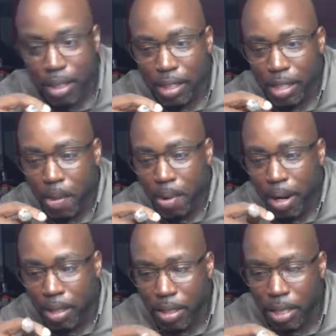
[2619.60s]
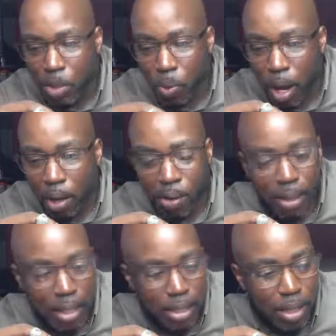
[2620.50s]
Jay Brown says, swallow
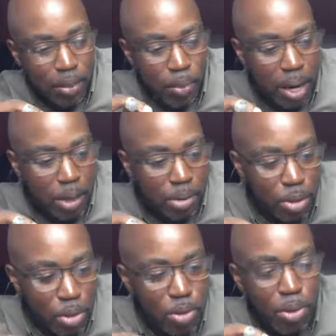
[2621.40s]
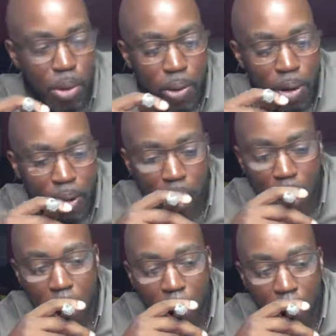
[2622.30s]
and let's get round 2 going.
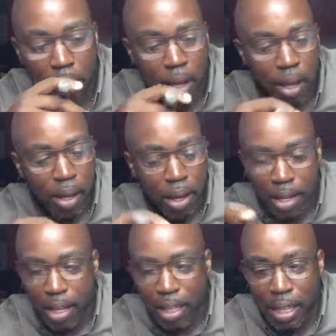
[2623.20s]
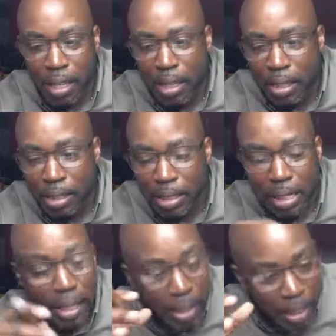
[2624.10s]
And then Kitty
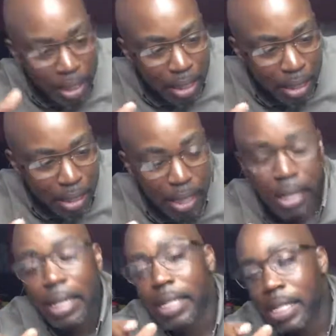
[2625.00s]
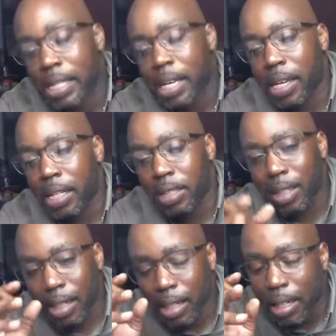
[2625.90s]
says,
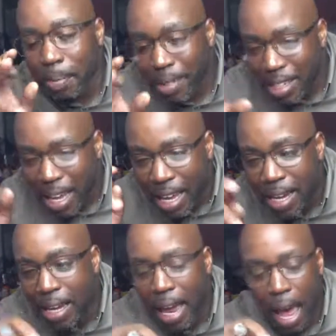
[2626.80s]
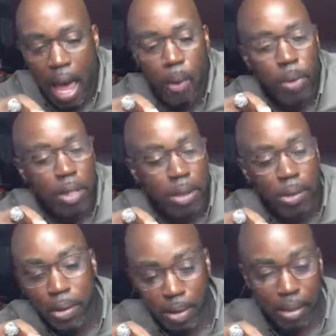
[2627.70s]
looking dead in the eye when you're
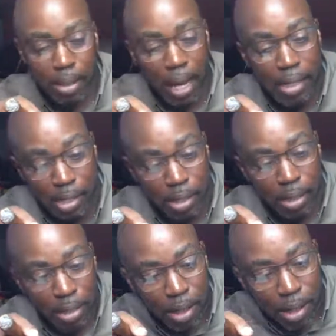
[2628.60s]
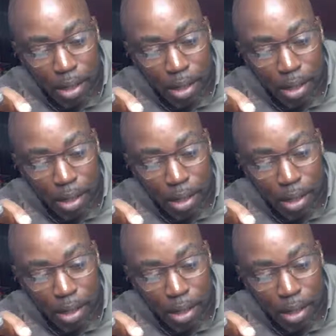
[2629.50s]
doing it. That's it.